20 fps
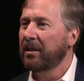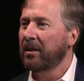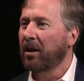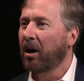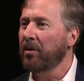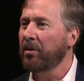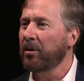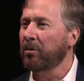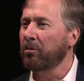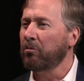
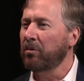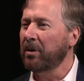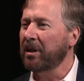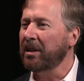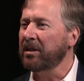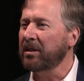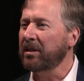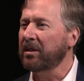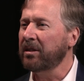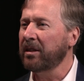Are there
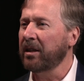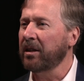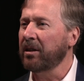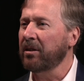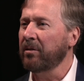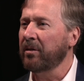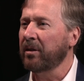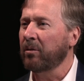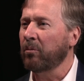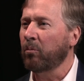risks here
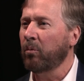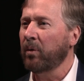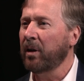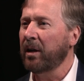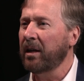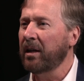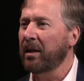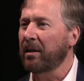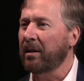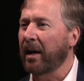that
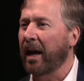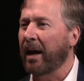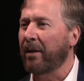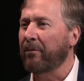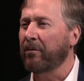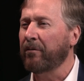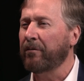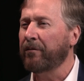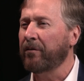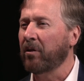we
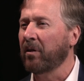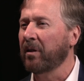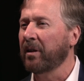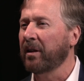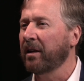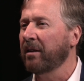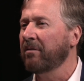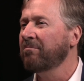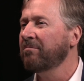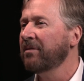haven't
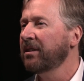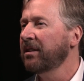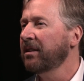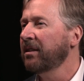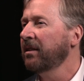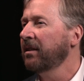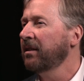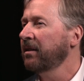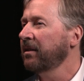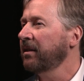fully
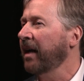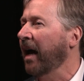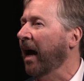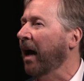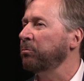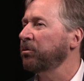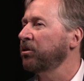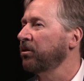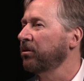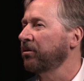
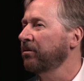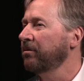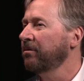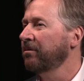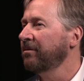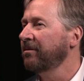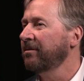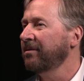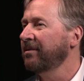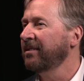captured
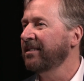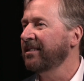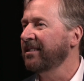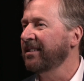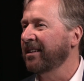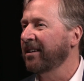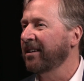and